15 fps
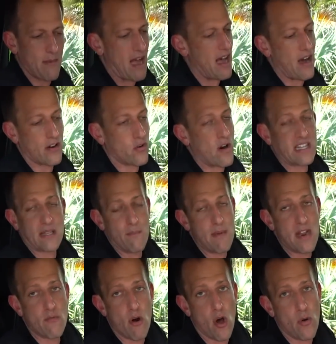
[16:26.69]
about how great the
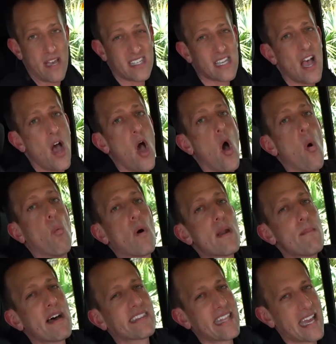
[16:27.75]
mid row is. What
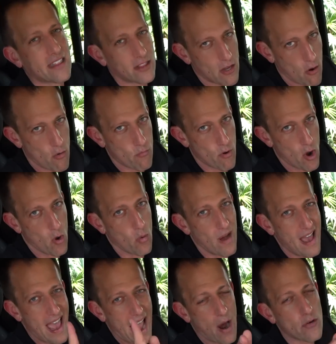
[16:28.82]
about that third row?
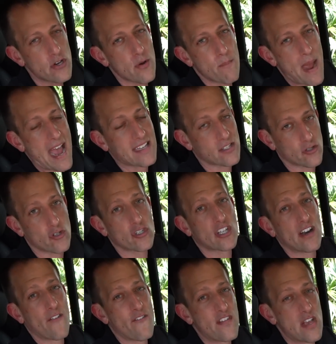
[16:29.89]
How are your passengers
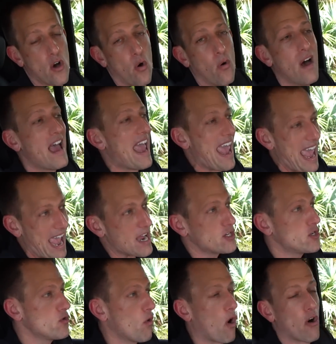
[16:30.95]
gonna feel as
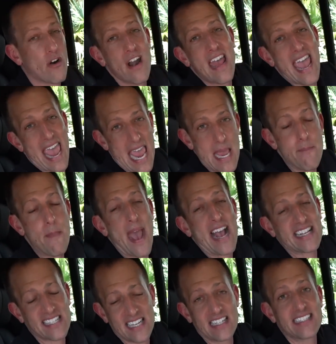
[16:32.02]
you are
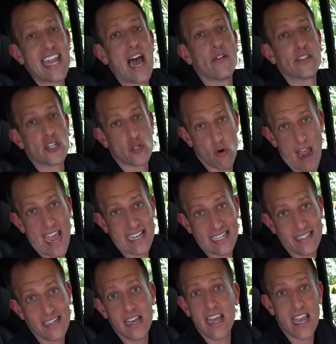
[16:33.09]
apexing down the
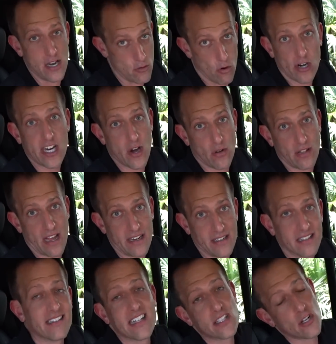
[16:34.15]
Dragon in North Carolina?
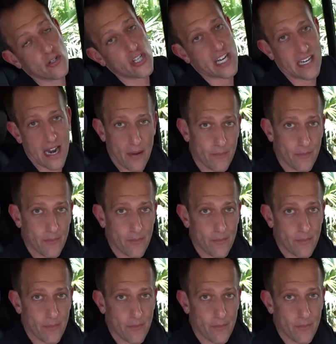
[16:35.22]
Let's go check it out.